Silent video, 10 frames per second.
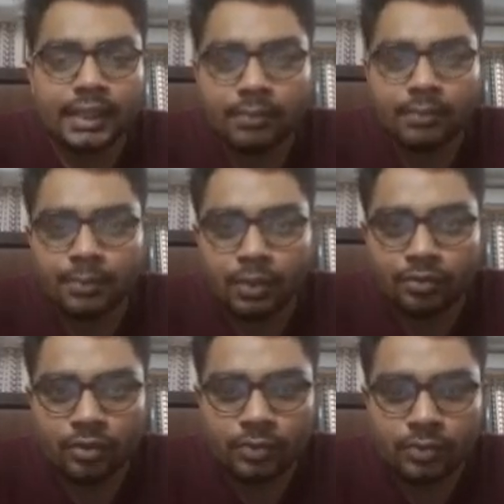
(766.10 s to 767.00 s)
be
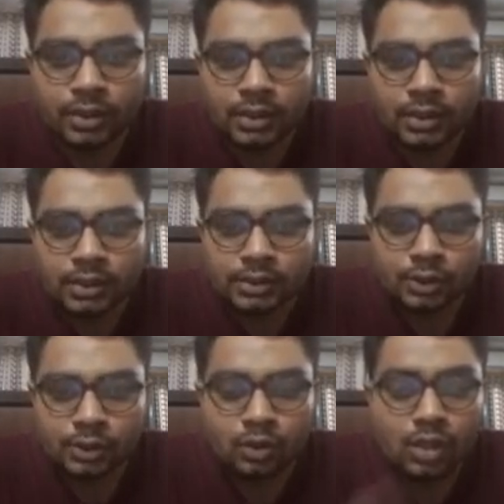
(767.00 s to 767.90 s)
performed? So
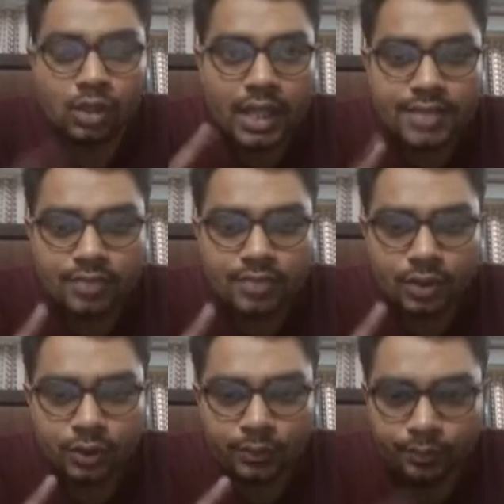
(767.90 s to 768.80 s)
as we know,
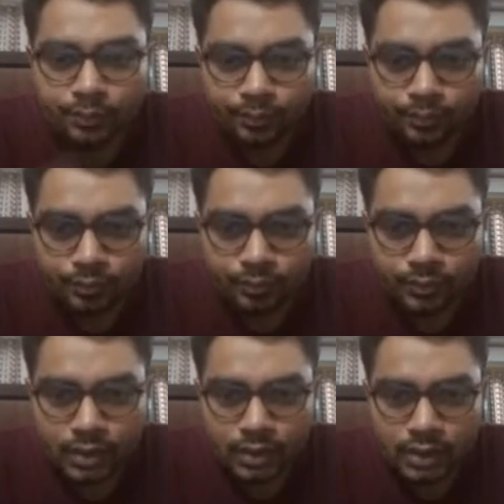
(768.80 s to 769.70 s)

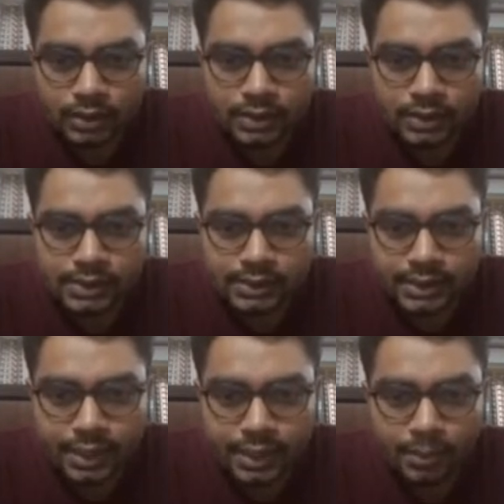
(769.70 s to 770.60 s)
this
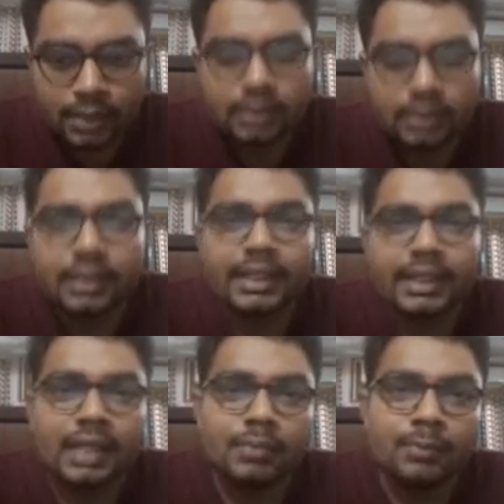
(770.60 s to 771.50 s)
table can
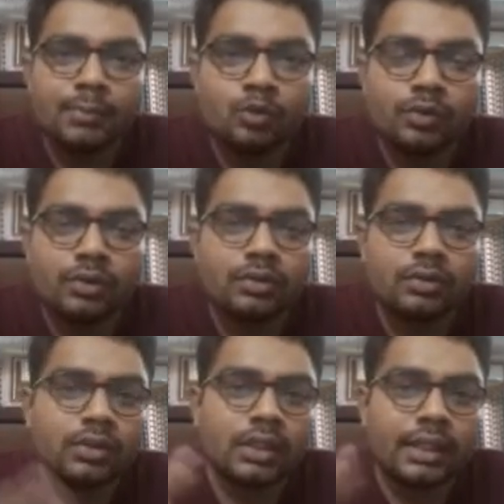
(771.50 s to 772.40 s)
be moved
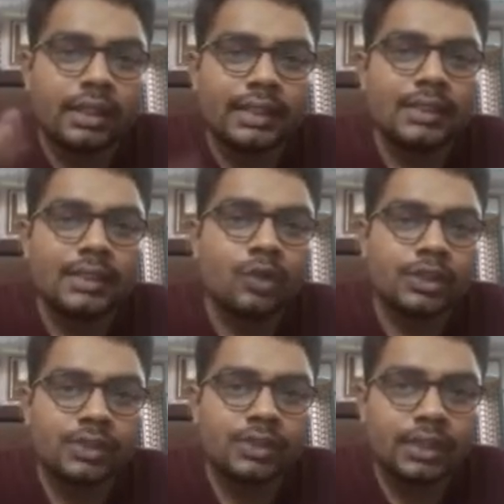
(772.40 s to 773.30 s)
in the
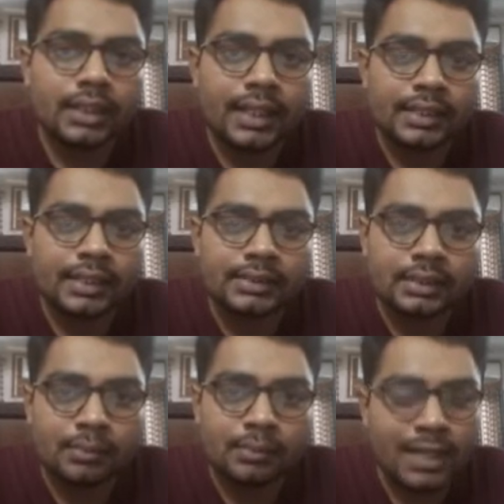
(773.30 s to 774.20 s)
horizontal direction
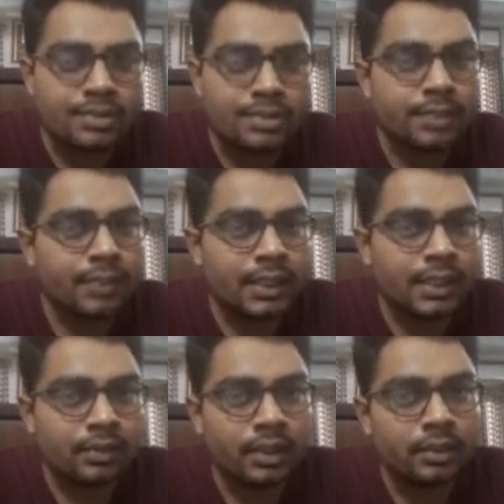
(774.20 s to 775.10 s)
by using
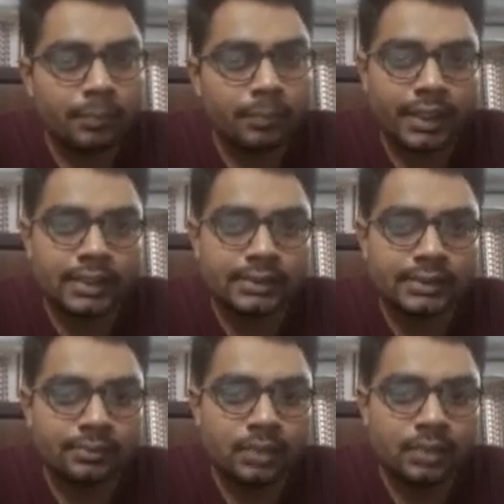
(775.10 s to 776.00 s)
particular mechanism,
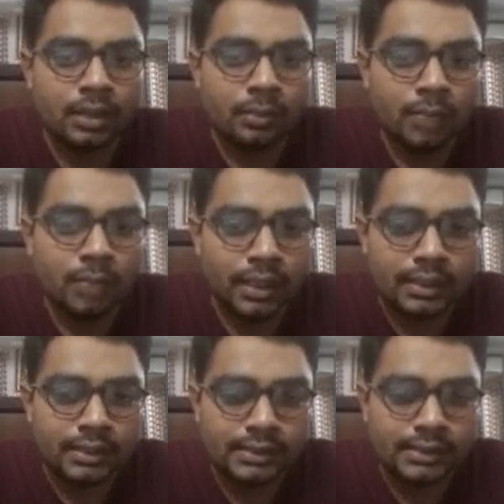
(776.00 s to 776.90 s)
but
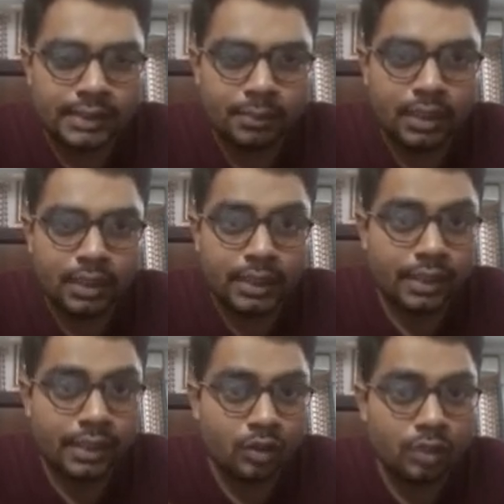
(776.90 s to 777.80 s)
this table
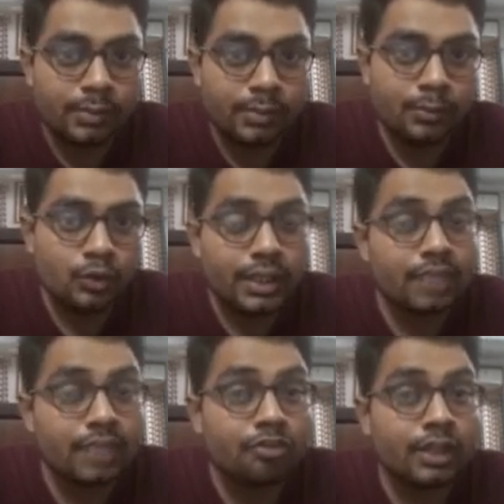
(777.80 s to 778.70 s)
cannot be moved in
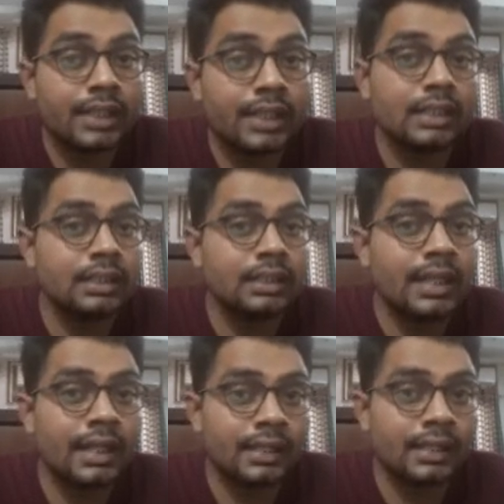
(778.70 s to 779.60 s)
vertical
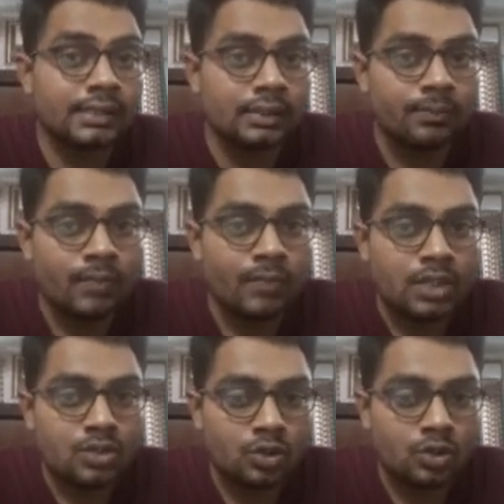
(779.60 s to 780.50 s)
direction.
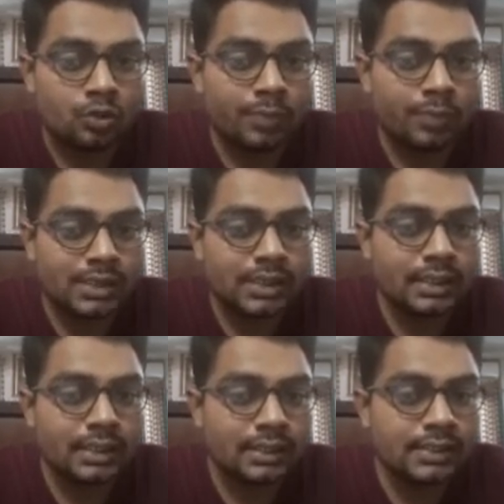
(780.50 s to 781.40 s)
So to machine
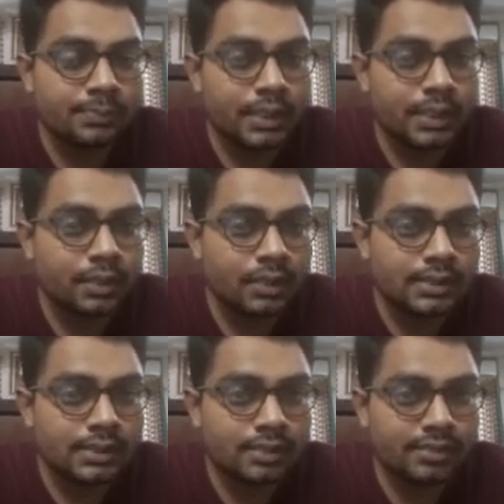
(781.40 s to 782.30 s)
these particular
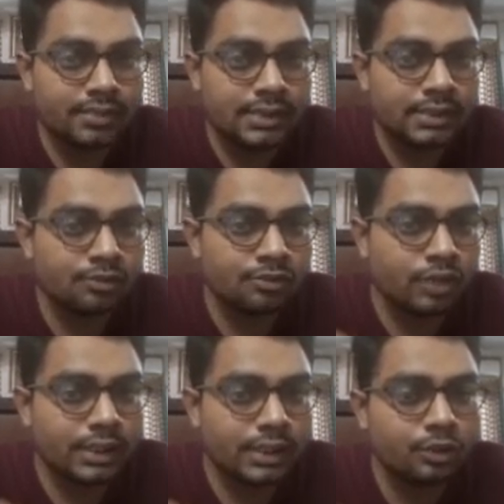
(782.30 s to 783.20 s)
surfaces, what
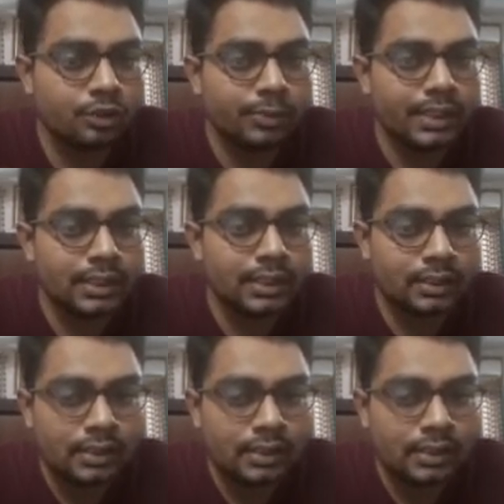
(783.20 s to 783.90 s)
need to be done?